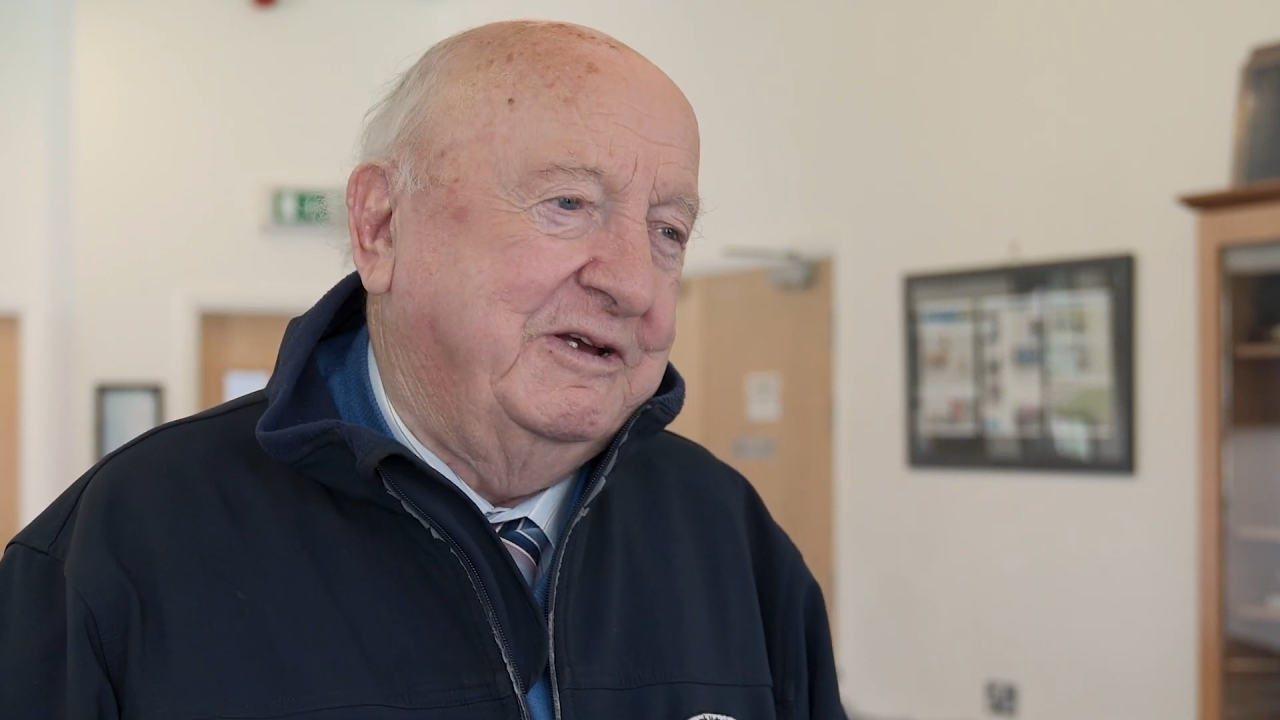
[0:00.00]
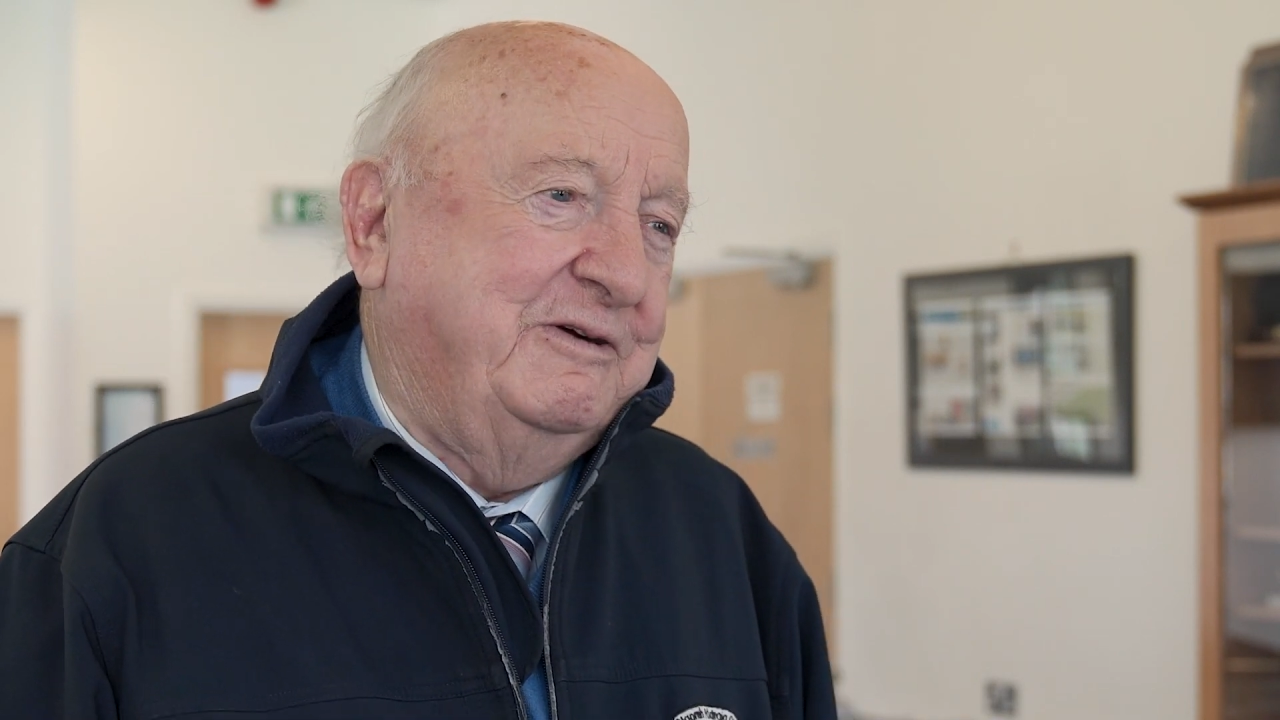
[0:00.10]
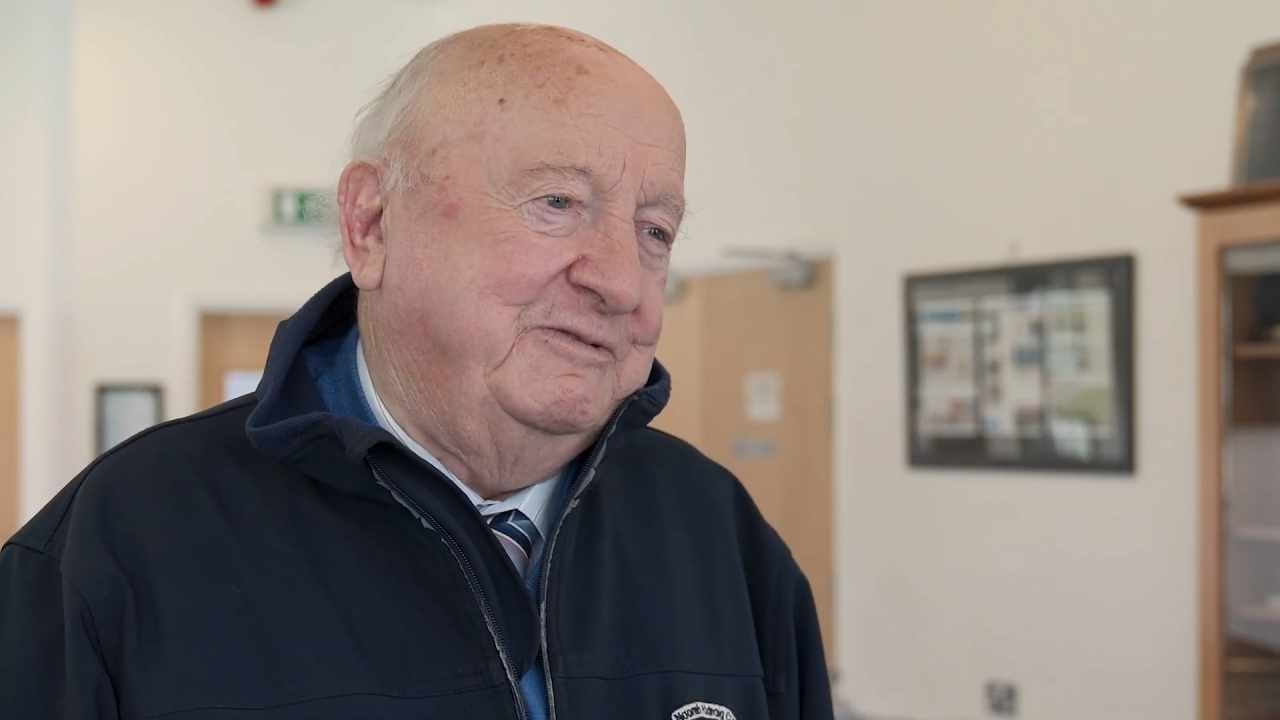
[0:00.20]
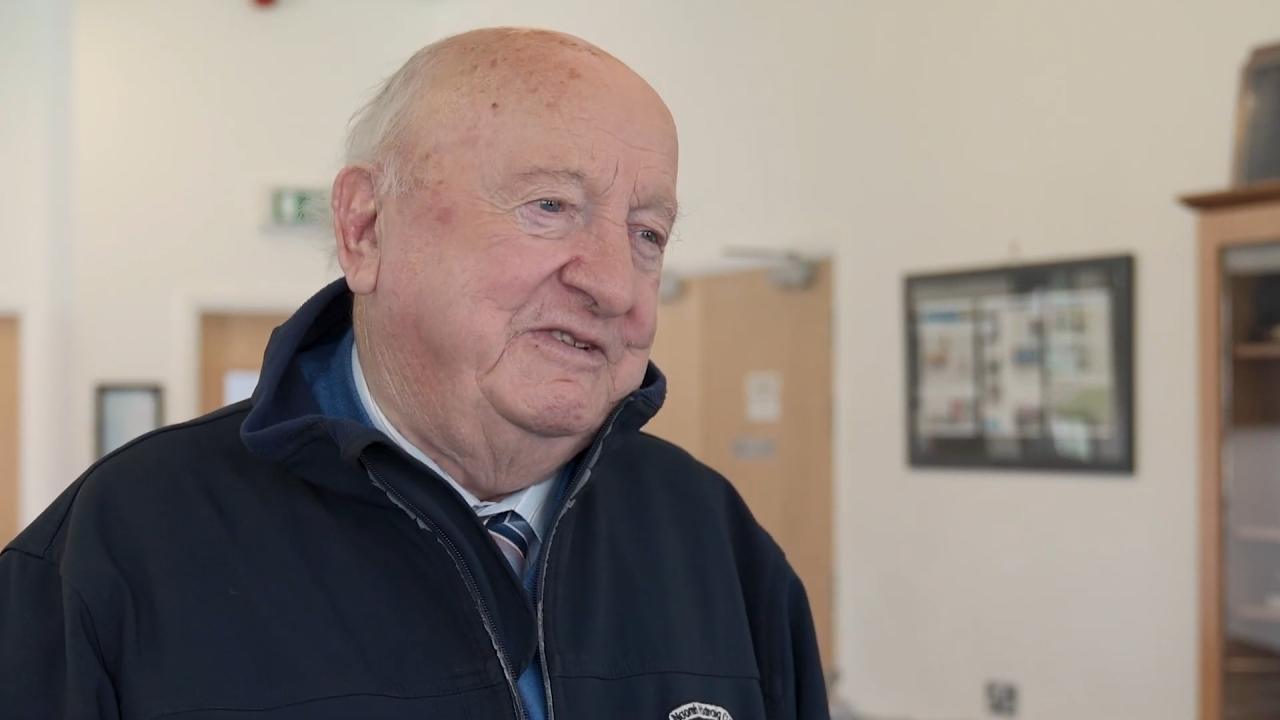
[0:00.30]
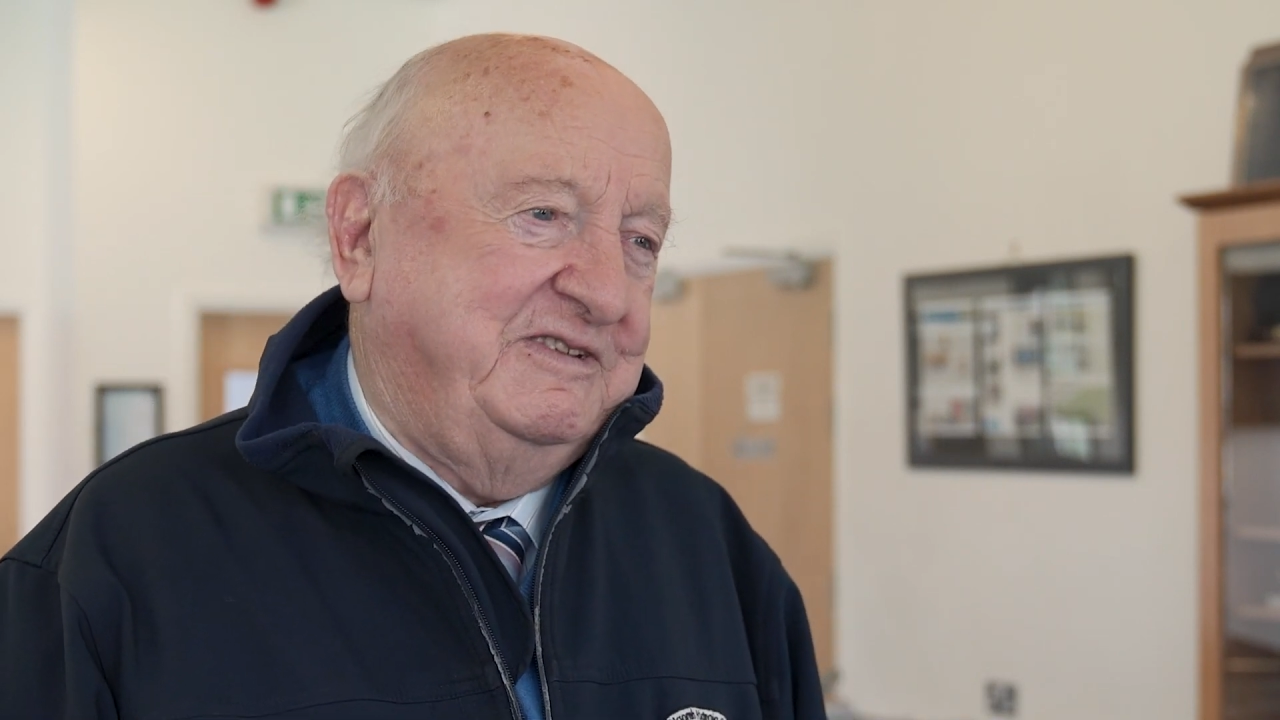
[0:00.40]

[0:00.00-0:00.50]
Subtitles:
a county